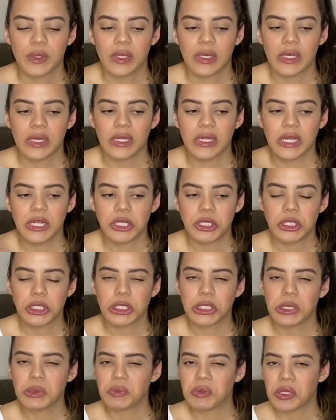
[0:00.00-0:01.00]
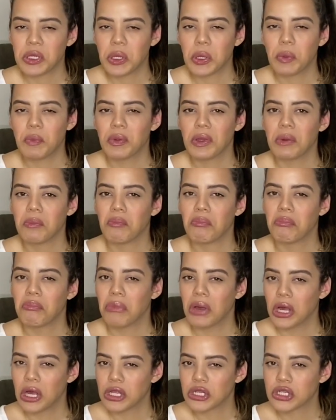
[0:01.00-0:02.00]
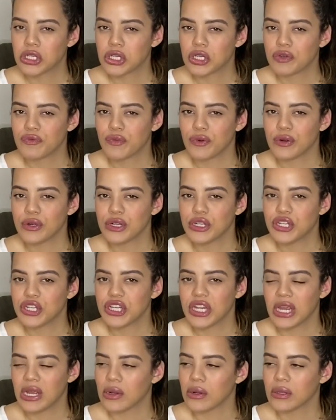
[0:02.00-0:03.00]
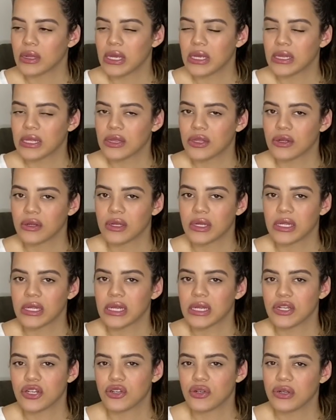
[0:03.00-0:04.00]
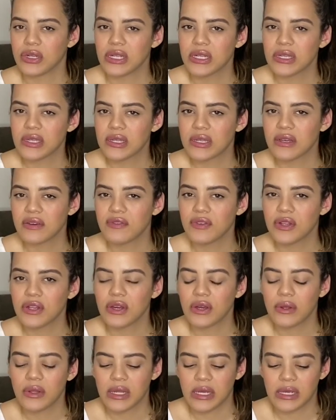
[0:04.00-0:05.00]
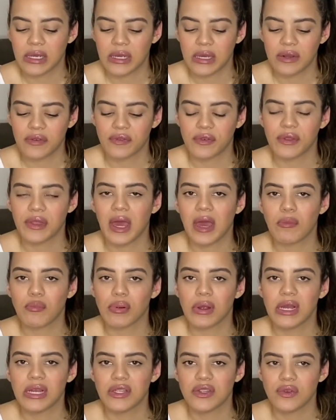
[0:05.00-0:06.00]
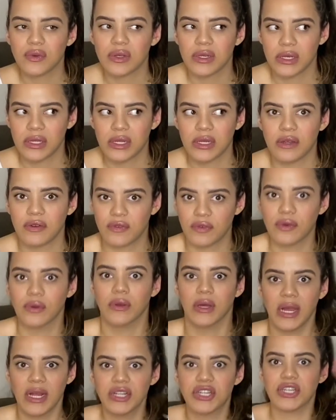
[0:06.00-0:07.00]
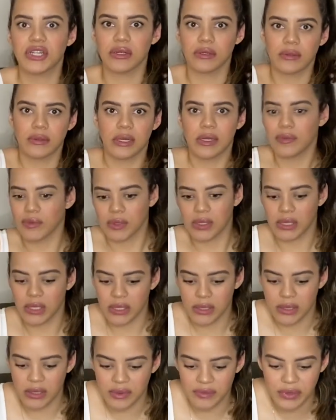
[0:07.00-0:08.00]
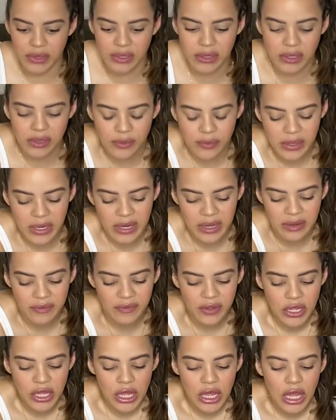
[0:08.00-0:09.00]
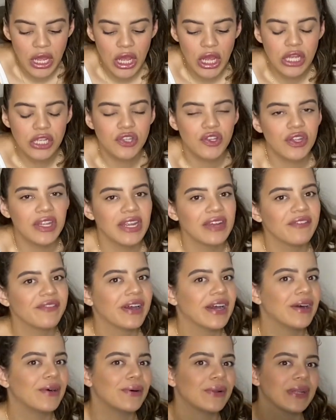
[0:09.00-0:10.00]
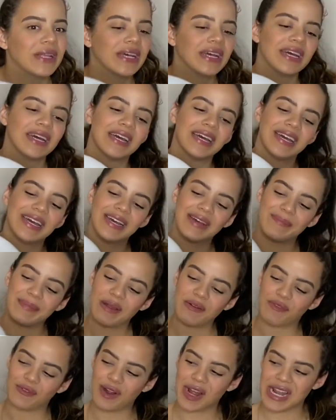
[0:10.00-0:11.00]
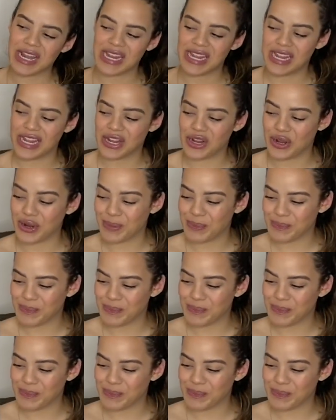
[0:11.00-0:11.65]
And that just seemed a little bit much for a chair, like that they're gonna get dirty and stuff, you know, like, and for that price you can get like a full high chair, like with the legs and everything, like the one I have. So then I found my friend here,